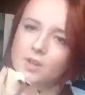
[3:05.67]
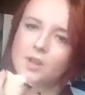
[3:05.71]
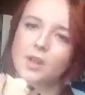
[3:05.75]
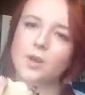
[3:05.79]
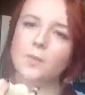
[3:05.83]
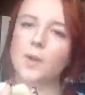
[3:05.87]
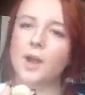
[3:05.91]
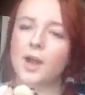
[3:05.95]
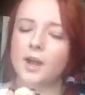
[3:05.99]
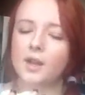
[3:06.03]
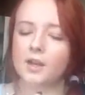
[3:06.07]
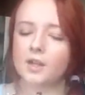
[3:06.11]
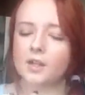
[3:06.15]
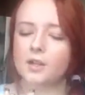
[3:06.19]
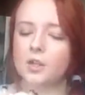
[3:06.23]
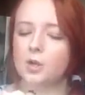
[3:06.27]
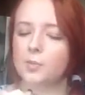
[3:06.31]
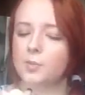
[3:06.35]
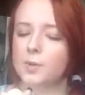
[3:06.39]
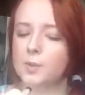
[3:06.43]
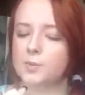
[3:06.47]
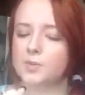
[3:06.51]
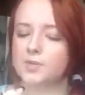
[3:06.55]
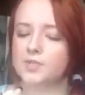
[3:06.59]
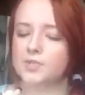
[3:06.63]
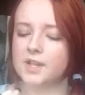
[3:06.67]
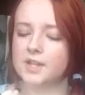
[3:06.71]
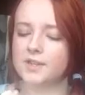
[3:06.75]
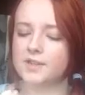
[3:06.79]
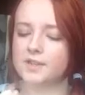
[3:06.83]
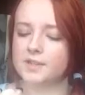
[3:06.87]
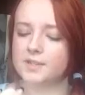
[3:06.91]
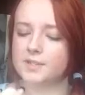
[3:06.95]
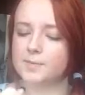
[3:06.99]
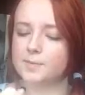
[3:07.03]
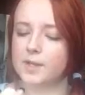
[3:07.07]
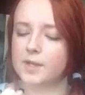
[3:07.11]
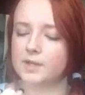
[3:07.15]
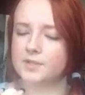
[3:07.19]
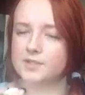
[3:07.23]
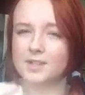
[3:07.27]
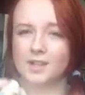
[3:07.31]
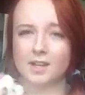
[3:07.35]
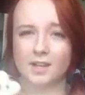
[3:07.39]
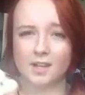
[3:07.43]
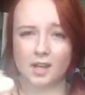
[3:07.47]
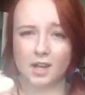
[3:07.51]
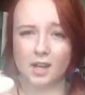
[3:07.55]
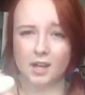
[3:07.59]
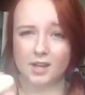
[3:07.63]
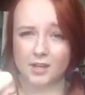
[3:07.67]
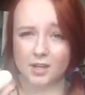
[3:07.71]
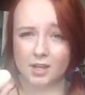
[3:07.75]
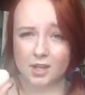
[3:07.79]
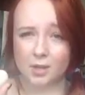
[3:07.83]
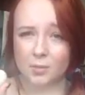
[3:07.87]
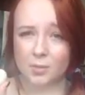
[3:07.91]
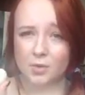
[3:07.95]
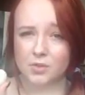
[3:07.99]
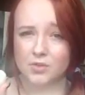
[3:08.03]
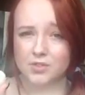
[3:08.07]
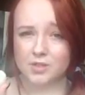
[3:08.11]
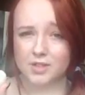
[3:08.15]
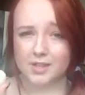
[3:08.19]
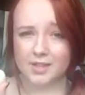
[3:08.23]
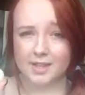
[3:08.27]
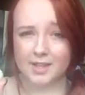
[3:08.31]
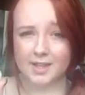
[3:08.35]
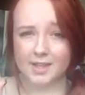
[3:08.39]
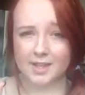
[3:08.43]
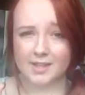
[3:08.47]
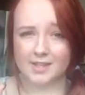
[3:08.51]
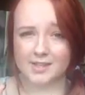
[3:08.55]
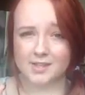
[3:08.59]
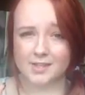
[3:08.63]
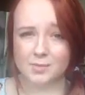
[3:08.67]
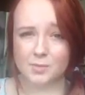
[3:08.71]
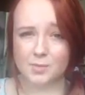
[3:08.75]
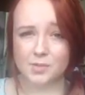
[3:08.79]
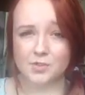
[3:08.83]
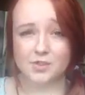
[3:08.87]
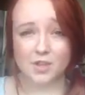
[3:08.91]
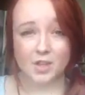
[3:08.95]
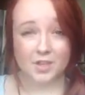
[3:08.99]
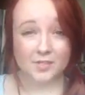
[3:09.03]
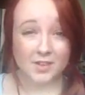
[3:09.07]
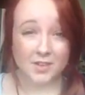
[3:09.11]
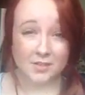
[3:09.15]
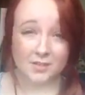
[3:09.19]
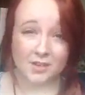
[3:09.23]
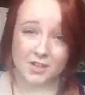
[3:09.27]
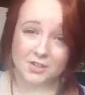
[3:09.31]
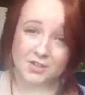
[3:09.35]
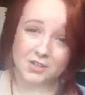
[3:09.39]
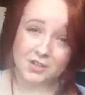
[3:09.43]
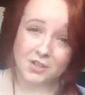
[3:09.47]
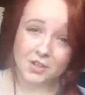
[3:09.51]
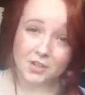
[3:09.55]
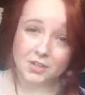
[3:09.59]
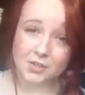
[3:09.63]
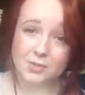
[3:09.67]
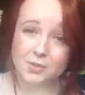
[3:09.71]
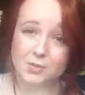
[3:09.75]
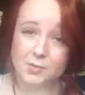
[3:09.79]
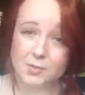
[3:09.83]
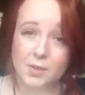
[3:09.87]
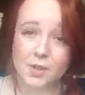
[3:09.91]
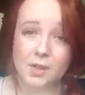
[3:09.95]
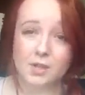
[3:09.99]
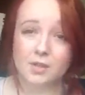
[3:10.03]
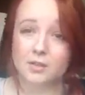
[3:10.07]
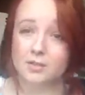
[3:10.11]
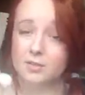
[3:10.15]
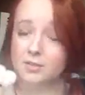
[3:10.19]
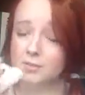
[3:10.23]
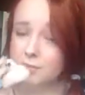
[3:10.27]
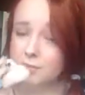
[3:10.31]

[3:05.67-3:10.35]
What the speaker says: Apparently a lot of people say this smells like Honey I Washed the Kids, which I've never actually used, but